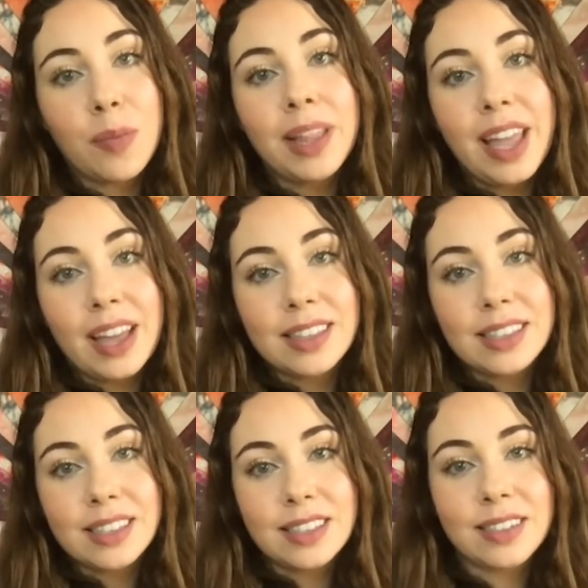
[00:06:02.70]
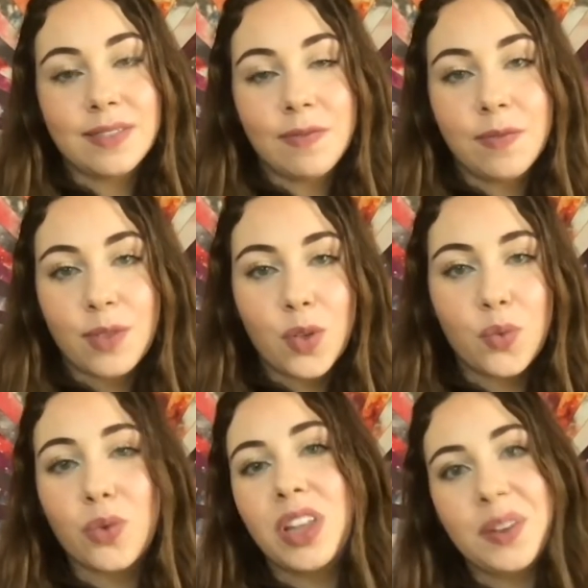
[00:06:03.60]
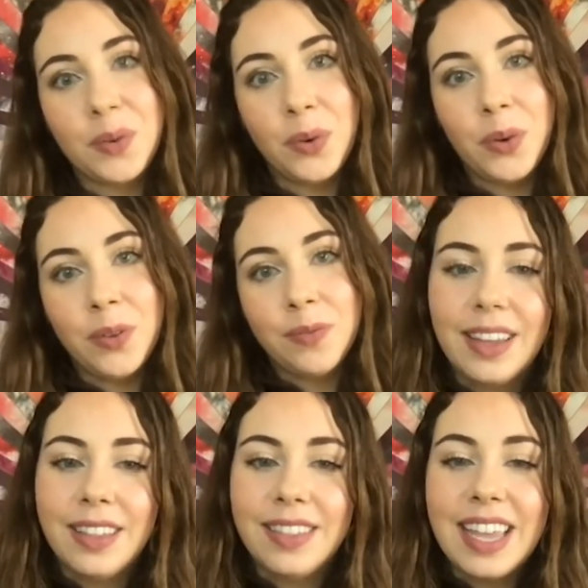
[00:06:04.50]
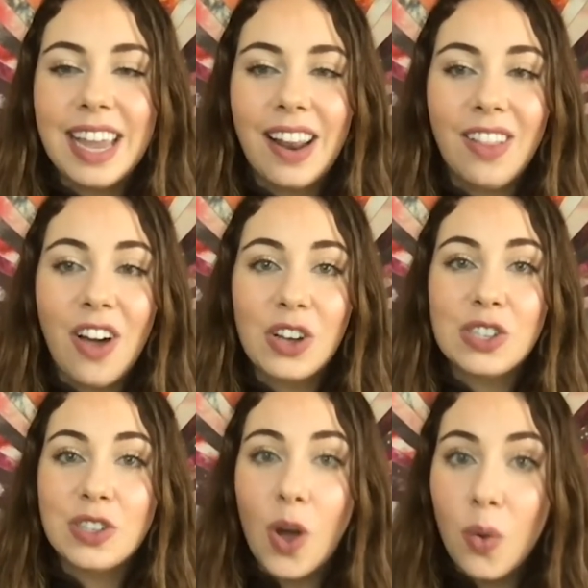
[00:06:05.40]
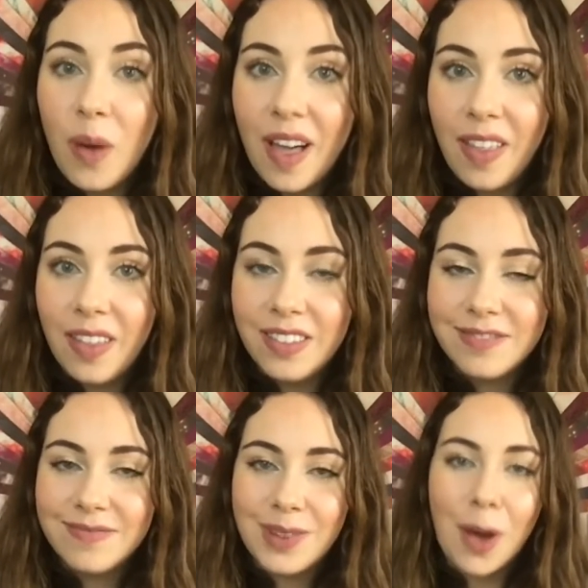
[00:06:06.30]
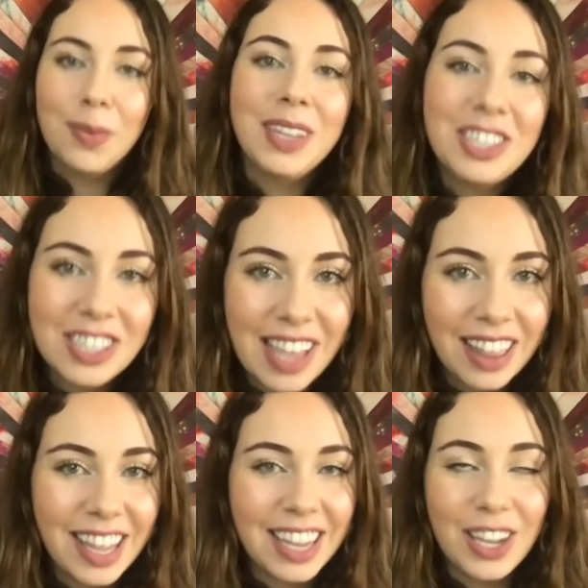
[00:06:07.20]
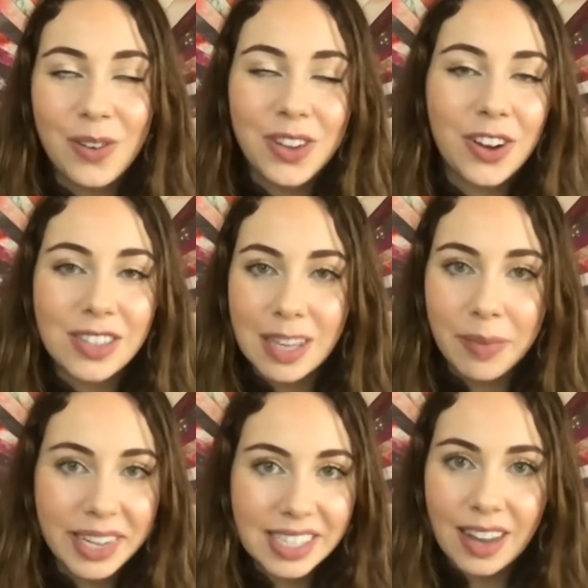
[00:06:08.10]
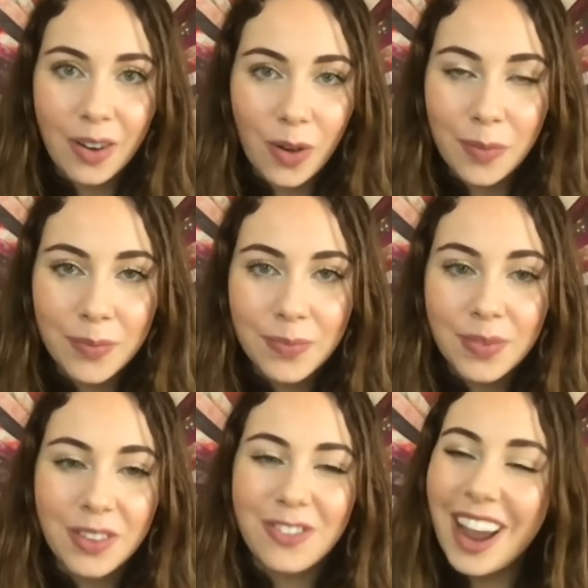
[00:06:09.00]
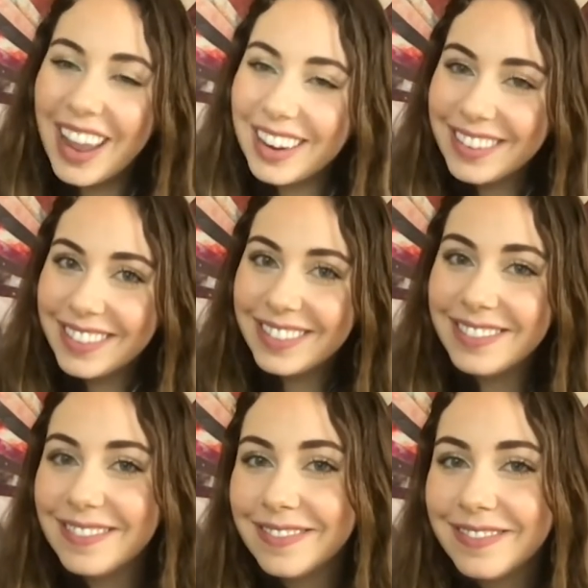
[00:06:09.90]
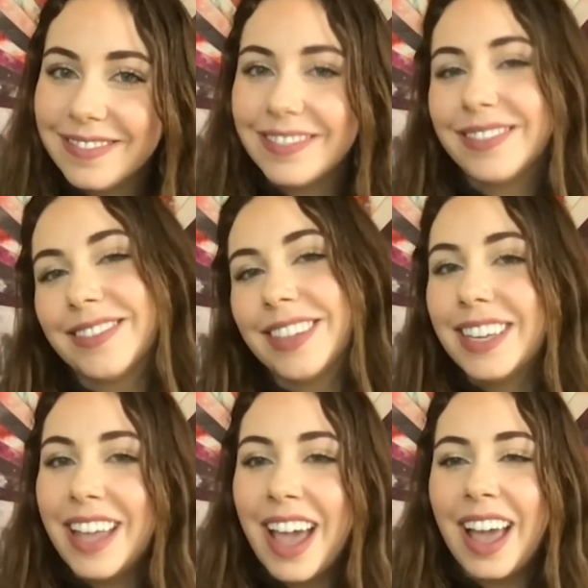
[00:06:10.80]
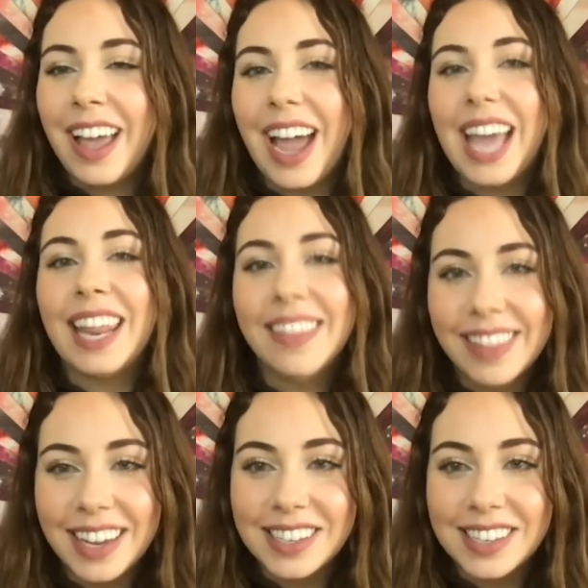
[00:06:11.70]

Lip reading: plants. Really cool. They get along so well, probably just like you and your siblings at home, right? Yeah, I didn't think